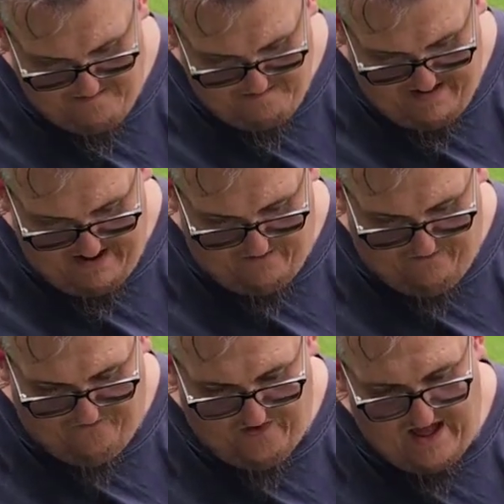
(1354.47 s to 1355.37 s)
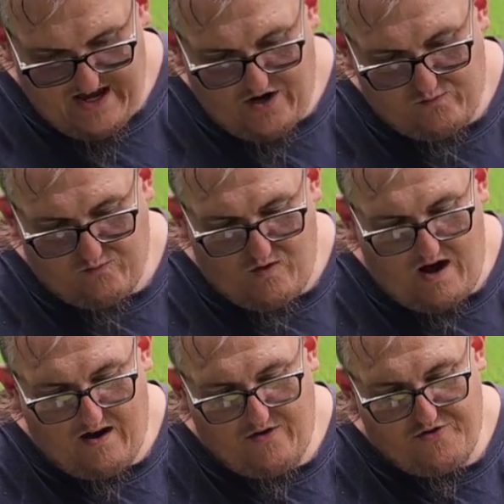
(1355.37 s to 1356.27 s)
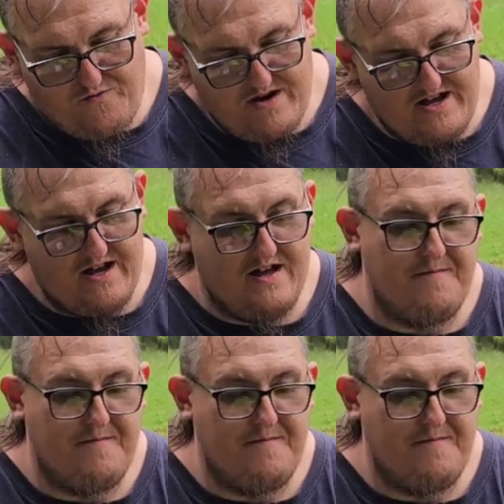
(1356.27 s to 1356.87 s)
Metal Flake Rock 3.